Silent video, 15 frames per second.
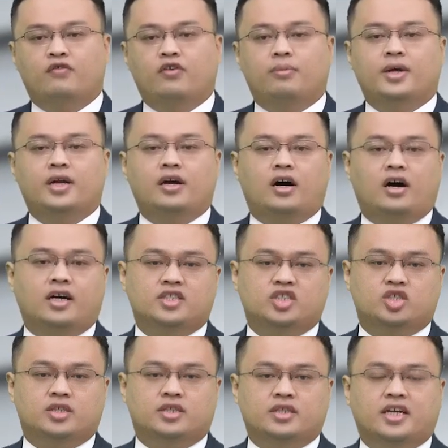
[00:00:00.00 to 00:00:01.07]
Familiar
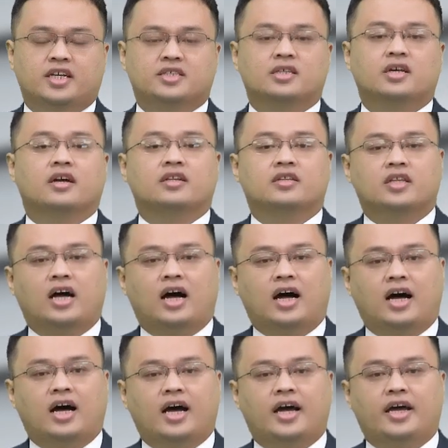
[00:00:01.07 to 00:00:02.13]
oxygen is
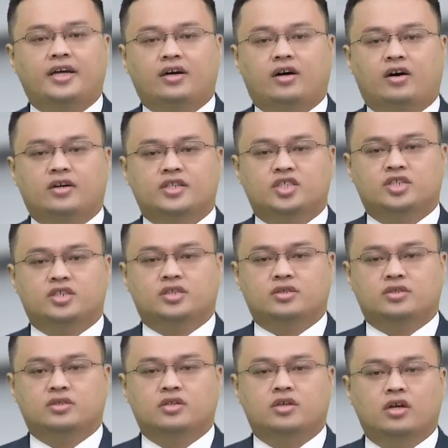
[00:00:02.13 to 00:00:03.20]

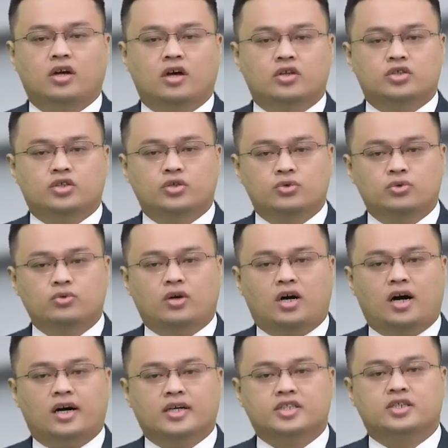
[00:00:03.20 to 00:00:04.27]
dioxygen. 2
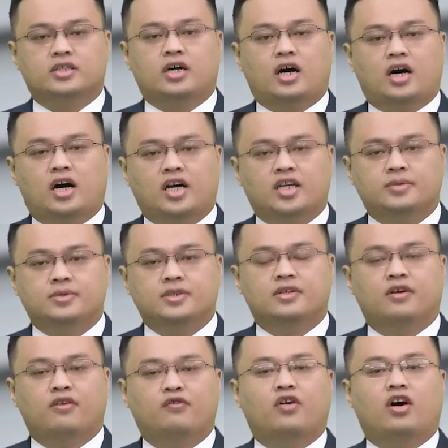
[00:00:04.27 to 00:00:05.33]
oxygen
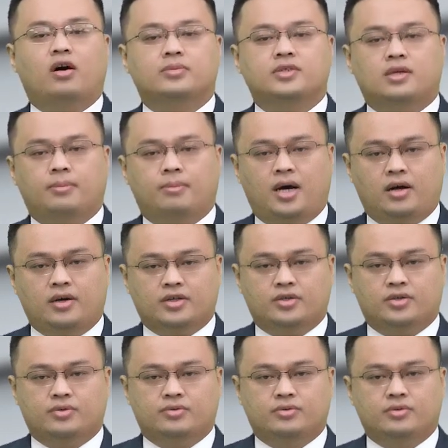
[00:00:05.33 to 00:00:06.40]
atoms forms a
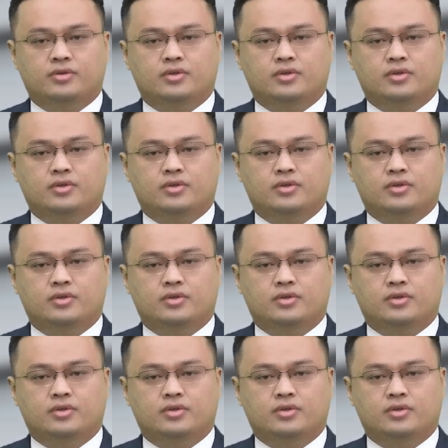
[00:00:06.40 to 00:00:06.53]
molecule.